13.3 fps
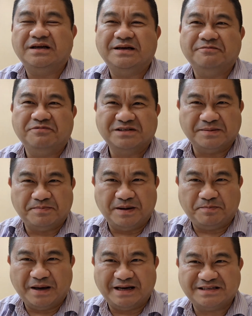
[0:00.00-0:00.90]
it was a
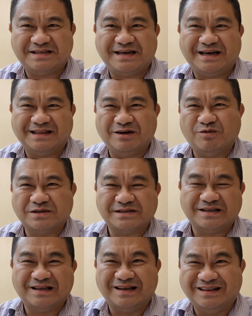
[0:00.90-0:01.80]
bit pasty and there
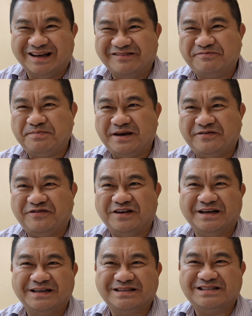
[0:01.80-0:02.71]
wasn't enough beef
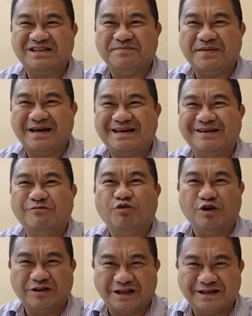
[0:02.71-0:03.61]
in it to make it
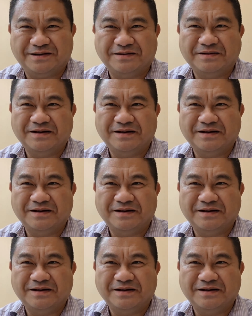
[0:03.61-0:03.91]
worth it.